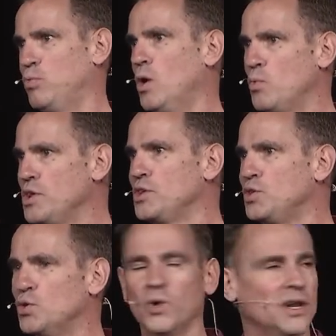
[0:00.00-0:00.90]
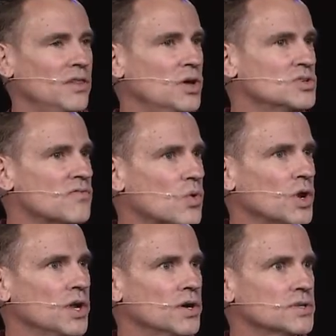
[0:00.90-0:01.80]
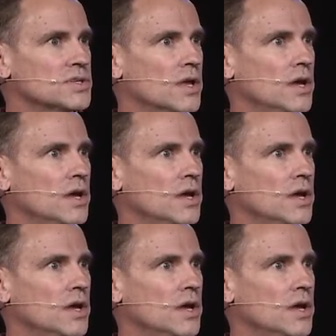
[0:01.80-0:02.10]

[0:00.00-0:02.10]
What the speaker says: What were you doing in those 4 years?